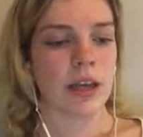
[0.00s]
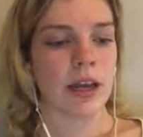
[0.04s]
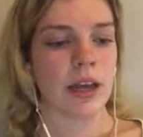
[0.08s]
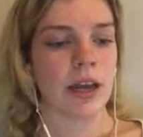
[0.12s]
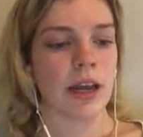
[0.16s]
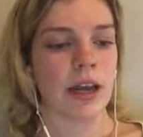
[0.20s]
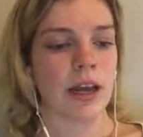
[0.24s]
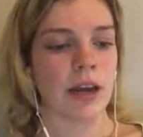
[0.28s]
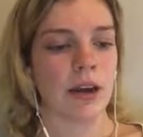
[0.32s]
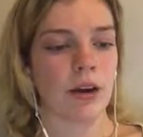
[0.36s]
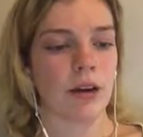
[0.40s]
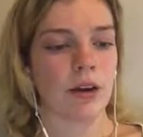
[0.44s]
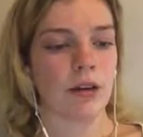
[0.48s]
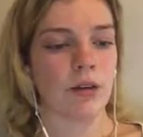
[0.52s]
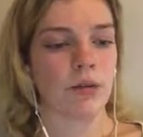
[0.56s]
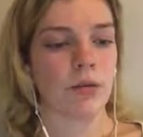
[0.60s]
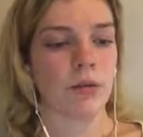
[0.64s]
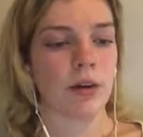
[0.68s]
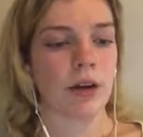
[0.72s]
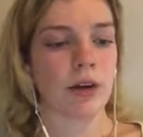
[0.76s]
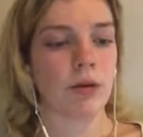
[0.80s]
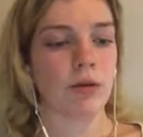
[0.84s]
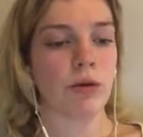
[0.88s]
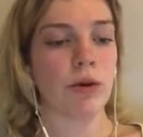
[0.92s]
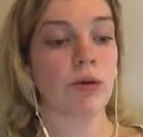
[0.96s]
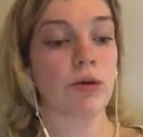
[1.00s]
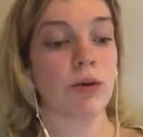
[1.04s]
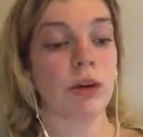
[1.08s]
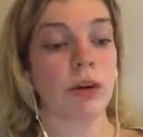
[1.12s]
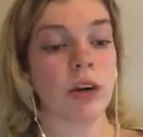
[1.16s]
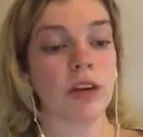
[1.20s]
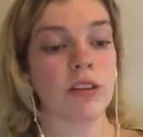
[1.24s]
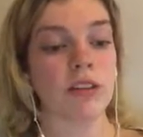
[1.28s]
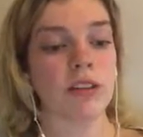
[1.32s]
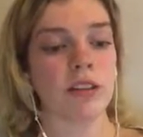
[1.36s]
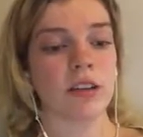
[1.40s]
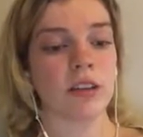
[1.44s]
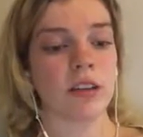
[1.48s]
and with
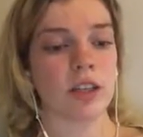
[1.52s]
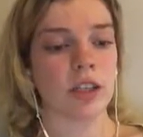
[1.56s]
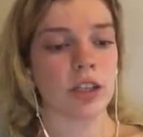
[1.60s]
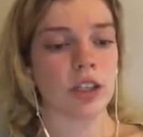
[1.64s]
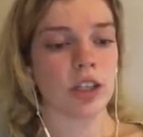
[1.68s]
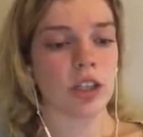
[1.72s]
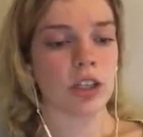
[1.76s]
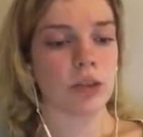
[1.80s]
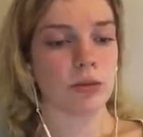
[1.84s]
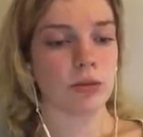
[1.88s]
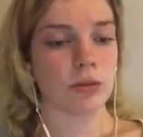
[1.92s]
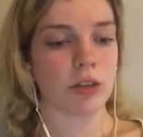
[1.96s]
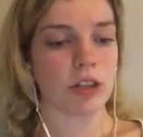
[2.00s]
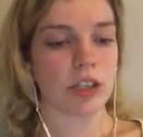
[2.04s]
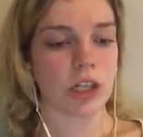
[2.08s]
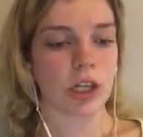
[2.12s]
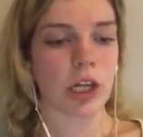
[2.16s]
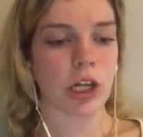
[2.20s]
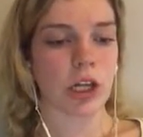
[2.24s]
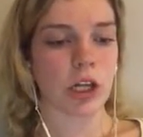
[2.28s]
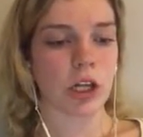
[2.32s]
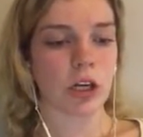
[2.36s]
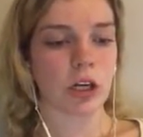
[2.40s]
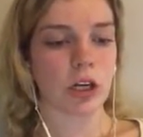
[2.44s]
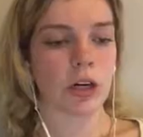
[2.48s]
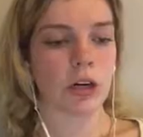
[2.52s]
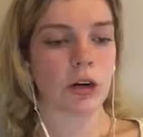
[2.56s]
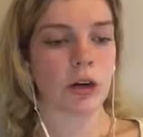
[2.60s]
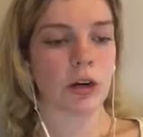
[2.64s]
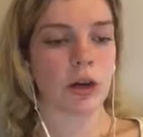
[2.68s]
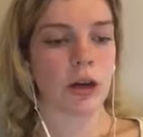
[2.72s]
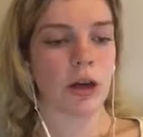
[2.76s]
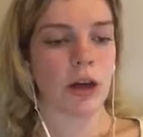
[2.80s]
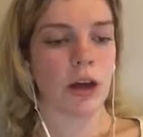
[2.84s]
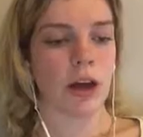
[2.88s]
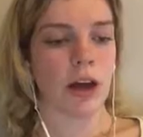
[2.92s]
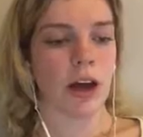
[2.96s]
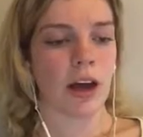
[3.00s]
regards to leisure in particular,
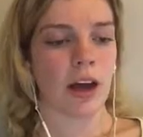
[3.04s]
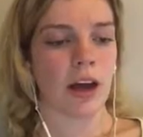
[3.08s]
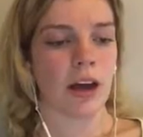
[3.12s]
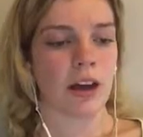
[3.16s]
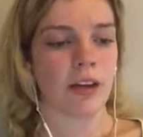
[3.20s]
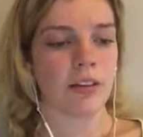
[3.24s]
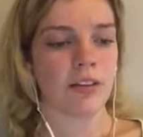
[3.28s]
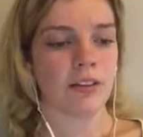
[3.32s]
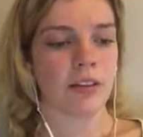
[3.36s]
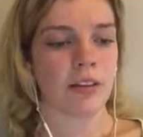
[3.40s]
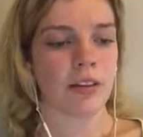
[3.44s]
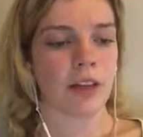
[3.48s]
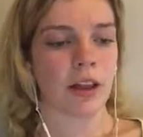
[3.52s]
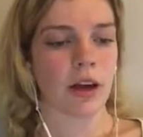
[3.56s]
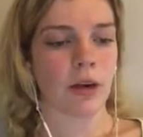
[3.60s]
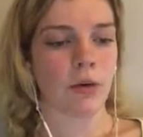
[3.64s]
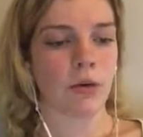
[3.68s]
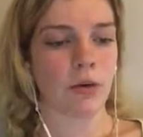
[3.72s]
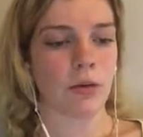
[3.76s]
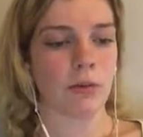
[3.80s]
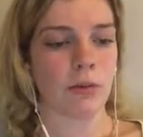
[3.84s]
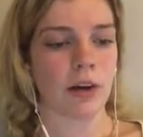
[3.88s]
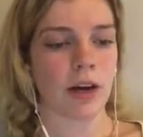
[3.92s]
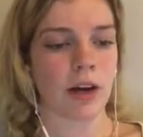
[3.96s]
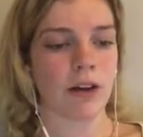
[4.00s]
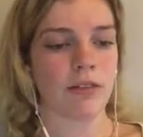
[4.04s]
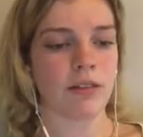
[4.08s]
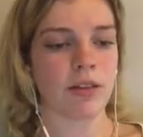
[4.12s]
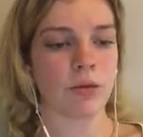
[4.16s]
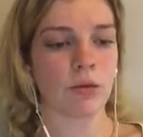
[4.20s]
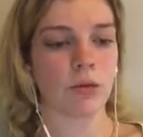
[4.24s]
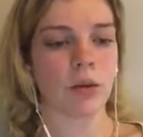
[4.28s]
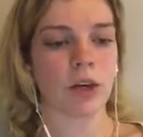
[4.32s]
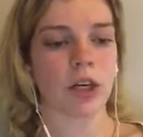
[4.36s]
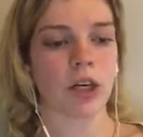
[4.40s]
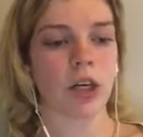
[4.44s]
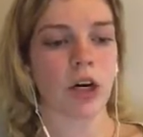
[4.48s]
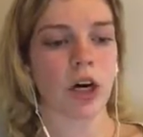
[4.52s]
I feel that women have to
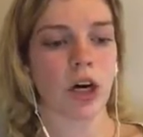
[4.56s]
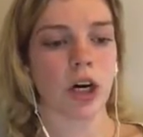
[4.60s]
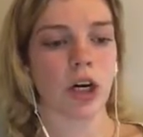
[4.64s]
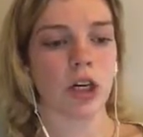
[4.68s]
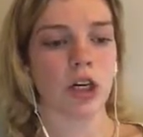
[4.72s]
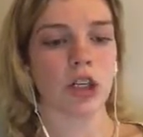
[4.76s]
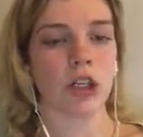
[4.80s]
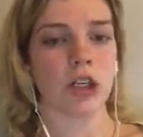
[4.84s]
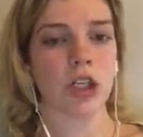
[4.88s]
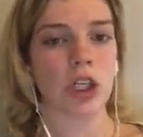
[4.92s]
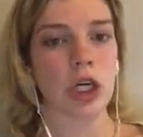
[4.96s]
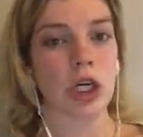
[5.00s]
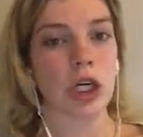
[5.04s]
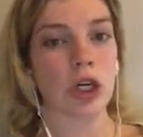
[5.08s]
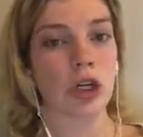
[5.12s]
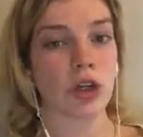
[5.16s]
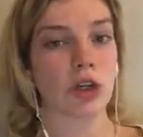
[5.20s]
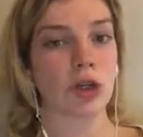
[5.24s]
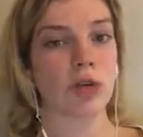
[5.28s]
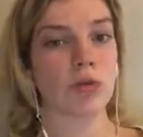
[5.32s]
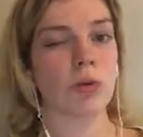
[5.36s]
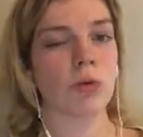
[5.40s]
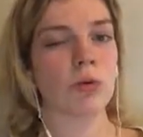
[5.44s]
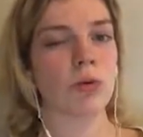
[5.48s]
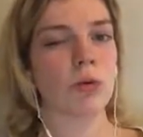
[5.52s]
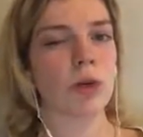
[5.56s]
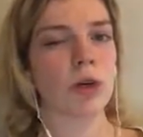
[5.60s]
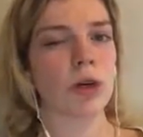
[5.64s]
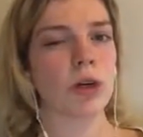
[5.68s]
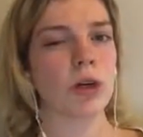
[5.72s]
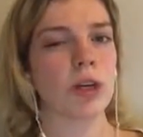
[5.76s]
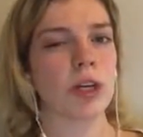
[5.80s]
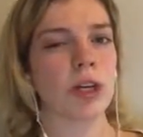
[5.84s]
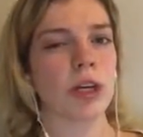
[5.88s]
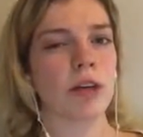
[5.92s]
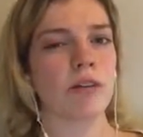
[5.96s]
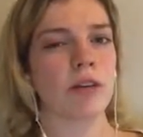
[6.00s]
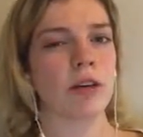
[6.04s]
work harder to earn the
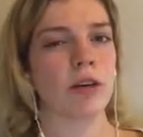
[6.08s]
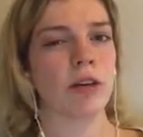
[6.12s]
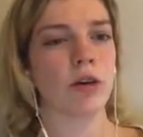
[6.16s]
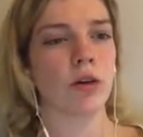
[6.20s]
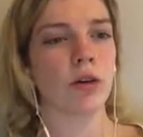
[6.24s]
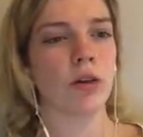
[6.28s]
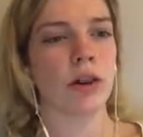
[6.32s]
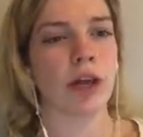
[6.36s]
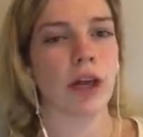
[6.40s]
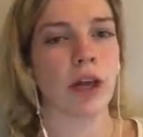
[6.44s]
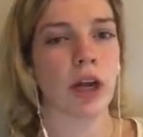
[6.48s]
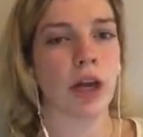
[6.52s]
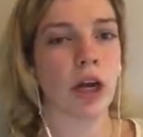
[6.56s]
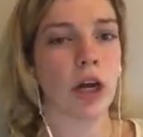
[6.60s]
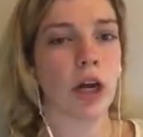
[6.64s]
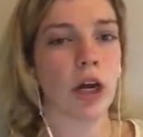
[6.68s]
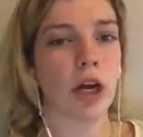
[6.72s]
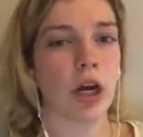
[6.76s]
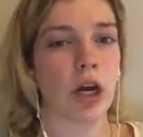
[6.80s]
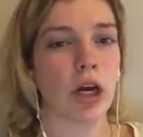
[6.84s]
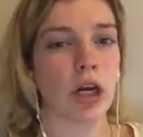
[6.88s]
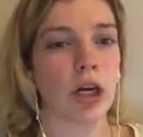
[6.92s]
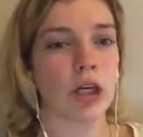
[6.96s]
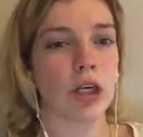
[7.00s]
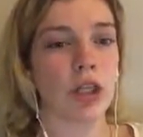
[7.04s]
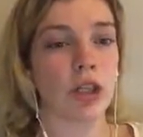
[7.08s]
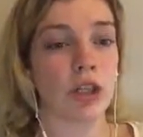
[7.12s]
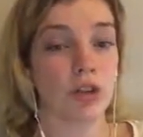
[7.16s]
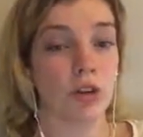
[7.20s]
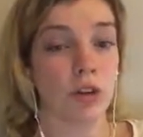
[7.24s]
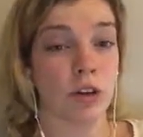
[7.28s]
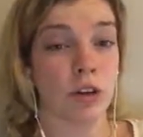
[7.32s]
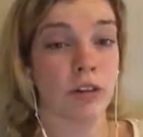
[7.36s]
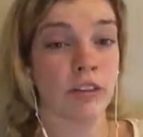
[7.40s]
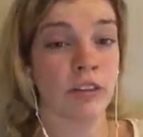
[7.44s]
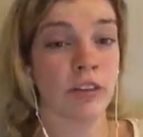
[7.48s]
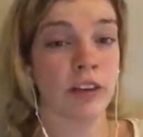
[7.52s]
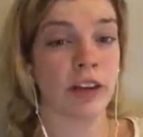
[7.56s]
reward, even though they
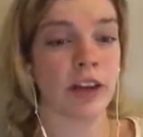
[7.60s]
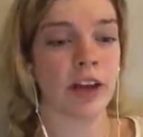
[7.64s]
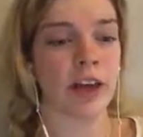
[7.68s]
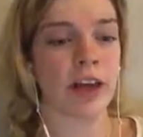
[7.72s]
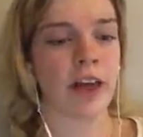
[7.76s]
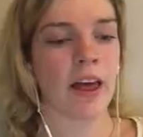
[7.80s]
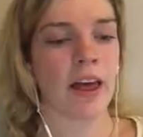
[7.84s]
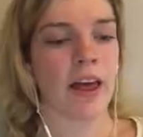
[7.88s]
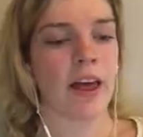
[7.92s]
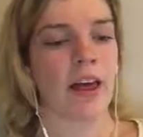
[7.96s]
deserve it.